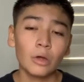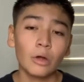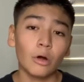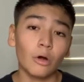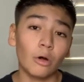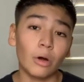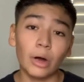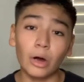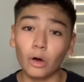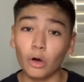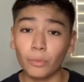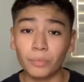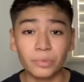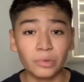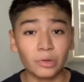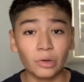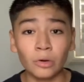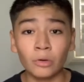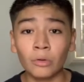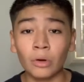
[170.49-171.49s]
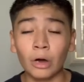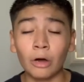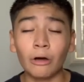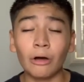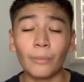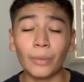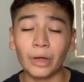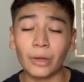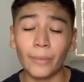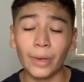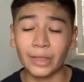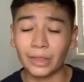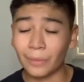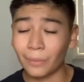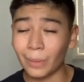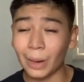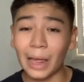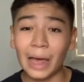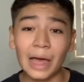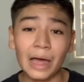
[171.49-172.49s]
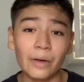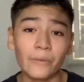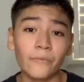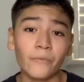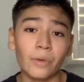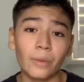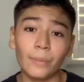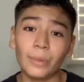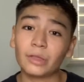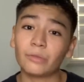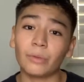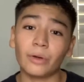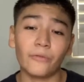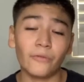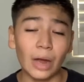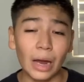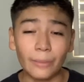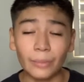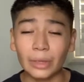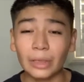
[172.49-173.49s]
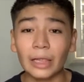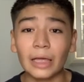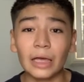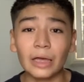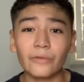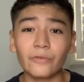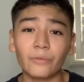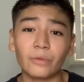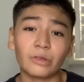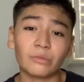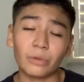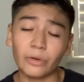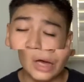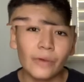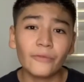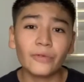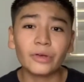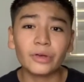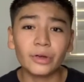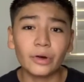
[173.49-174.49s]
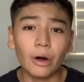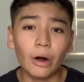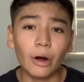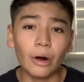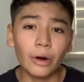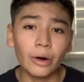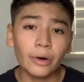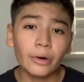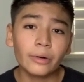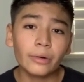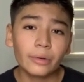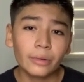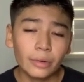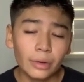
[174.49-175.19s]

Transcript: Or I hope so. I hope I can make them laugh. It makes my family laugh. It makes my family. I have a good heart.